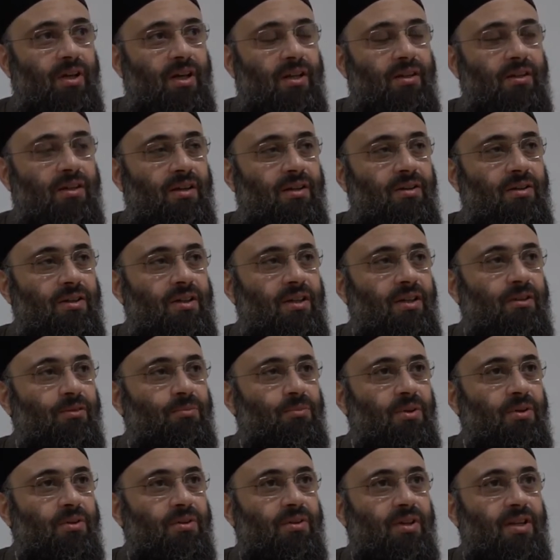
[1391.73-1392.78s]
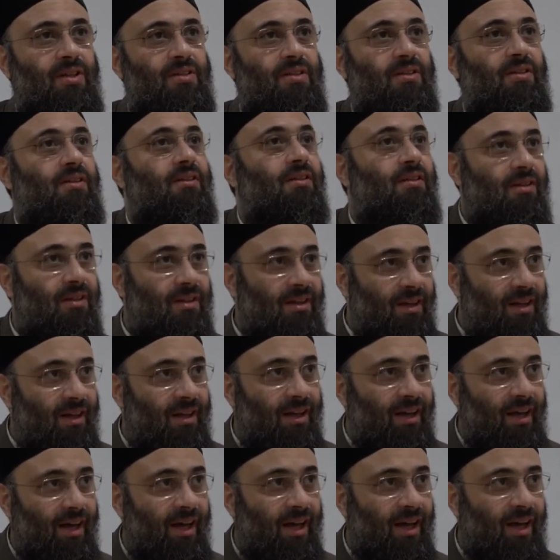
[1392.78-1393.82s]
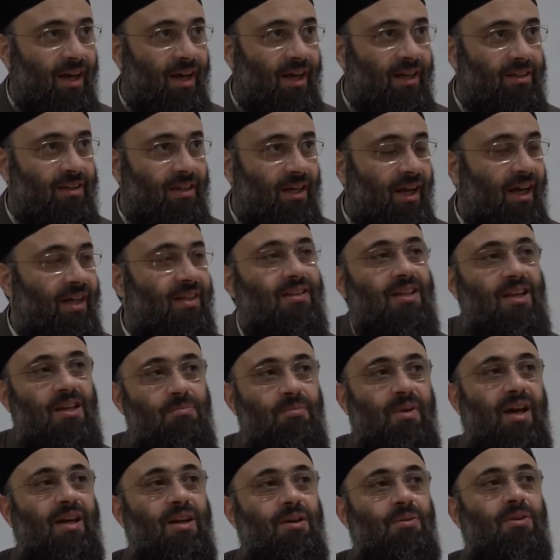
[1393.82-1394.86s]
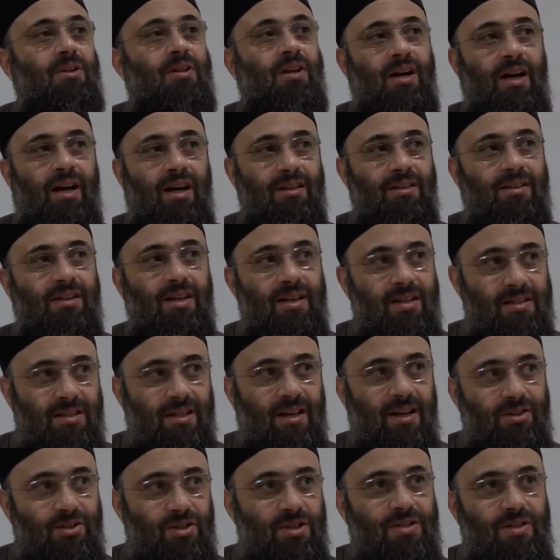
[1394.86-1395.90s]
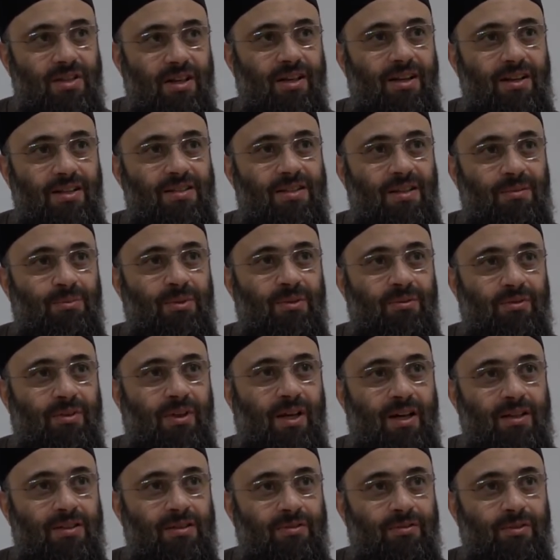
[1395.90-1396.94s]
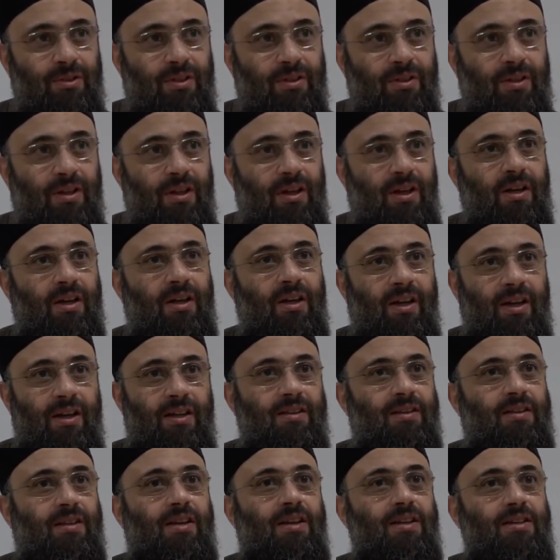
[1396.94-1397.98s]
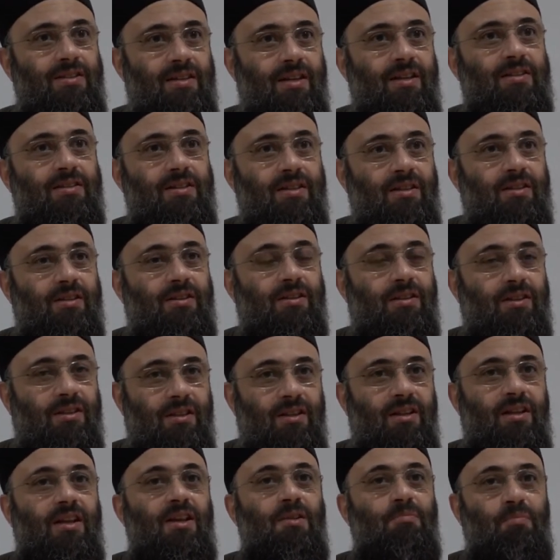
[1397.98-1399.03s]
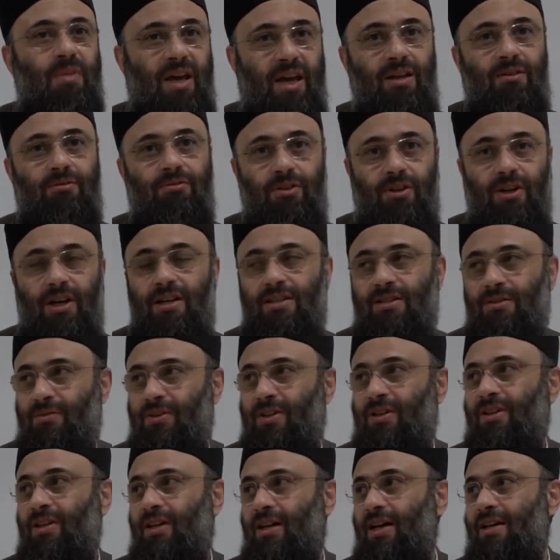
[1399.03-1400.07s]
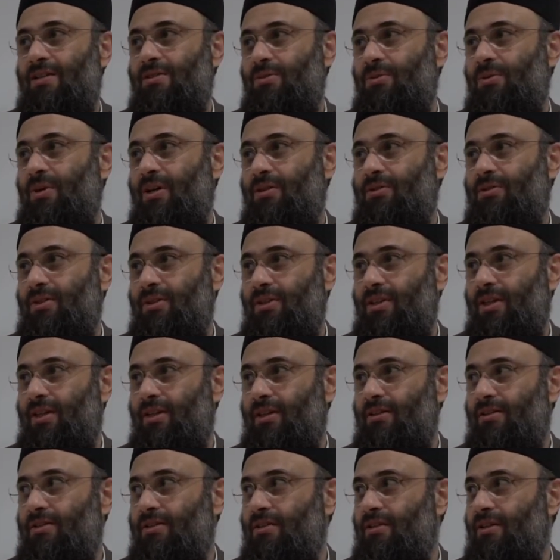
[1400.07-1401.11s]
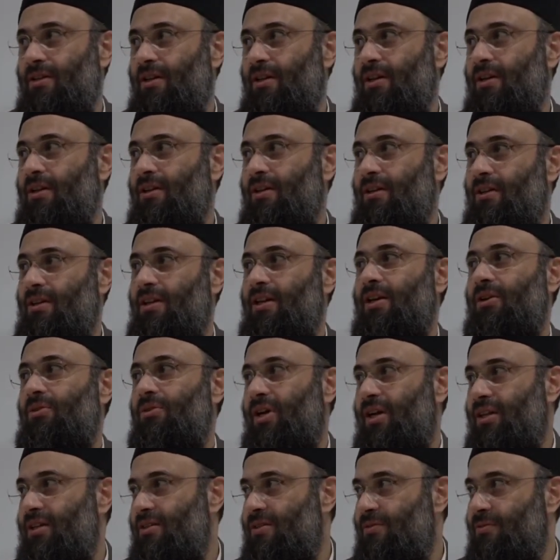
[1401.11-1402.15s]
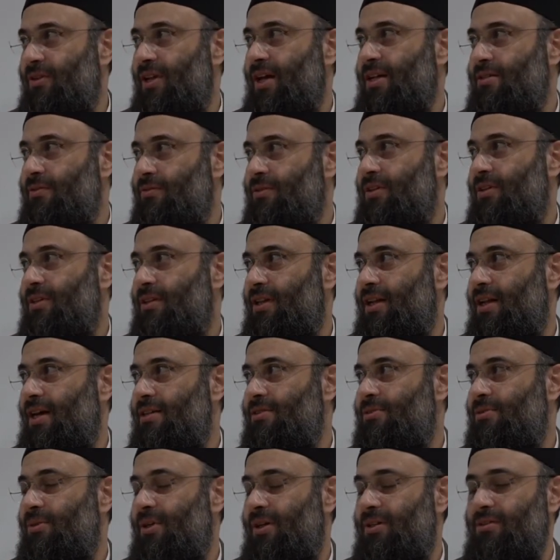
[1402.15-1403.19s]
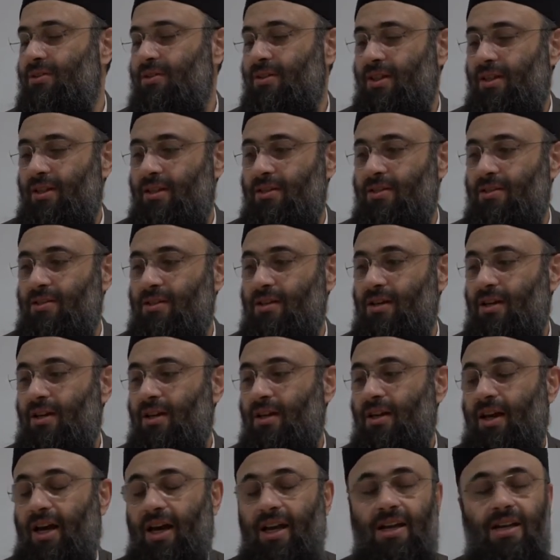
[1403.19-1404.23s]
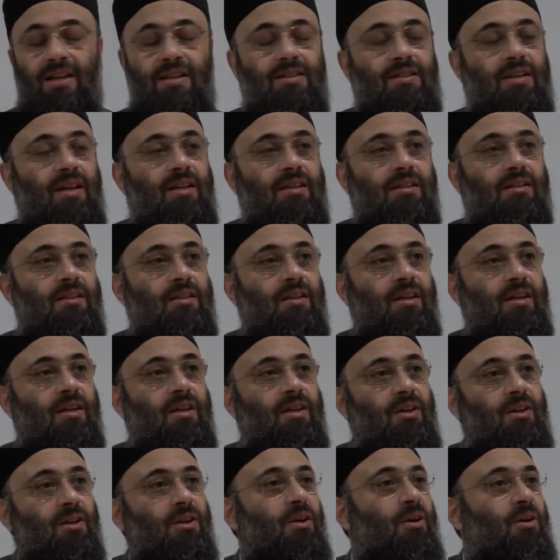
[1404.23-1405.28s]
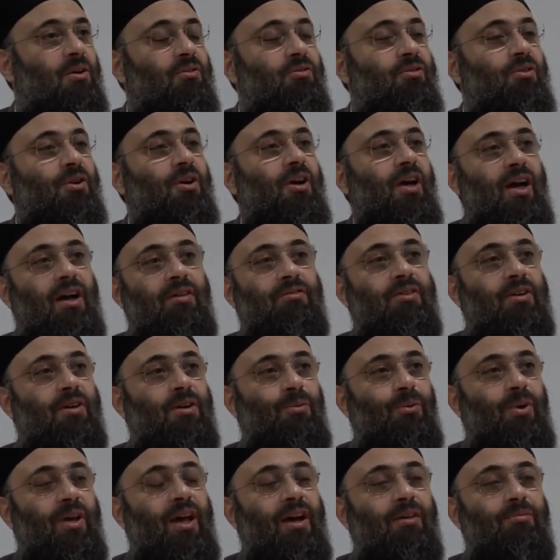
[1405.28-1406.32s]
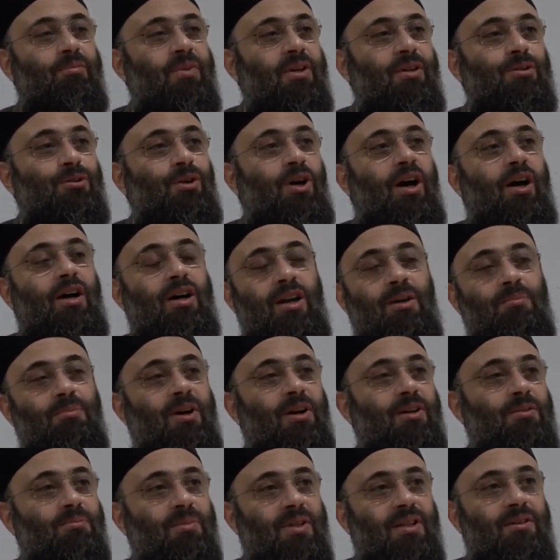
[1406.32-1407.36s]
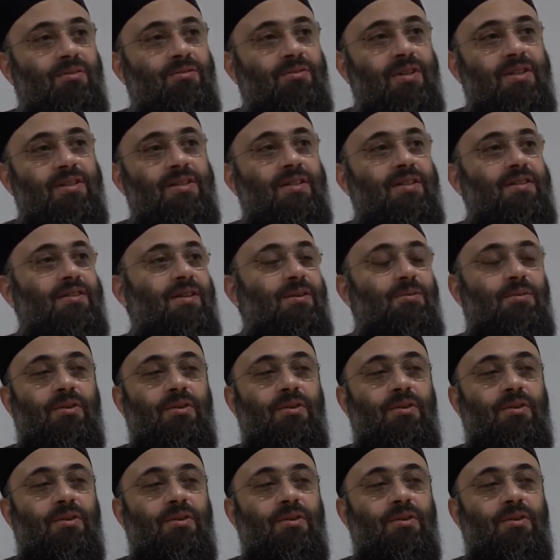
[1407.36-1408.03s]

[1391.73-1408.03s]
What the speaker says: Critique of Pure Reason. And Immanuel Kant is not just any simple philosopher. He's considered the main philosopher in the last 200 years, the greatest philosopher in the last 200 years. And he said, forever we have been talking about metaphysics, and